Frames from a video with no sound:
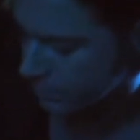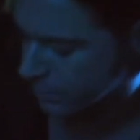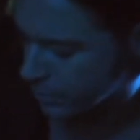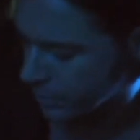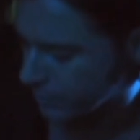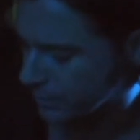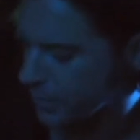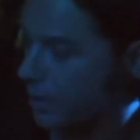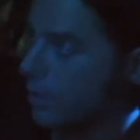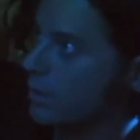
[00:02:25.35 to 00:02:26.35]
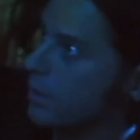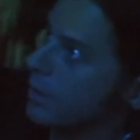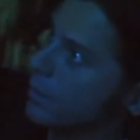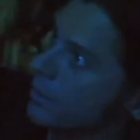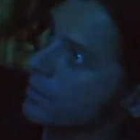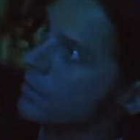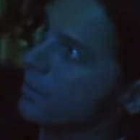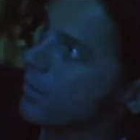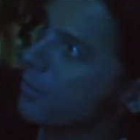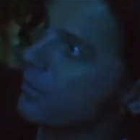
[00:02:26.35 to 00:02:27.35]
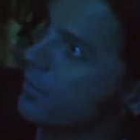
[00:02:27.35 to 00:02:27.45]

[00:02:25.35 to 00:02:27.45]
well, only because he killed himself.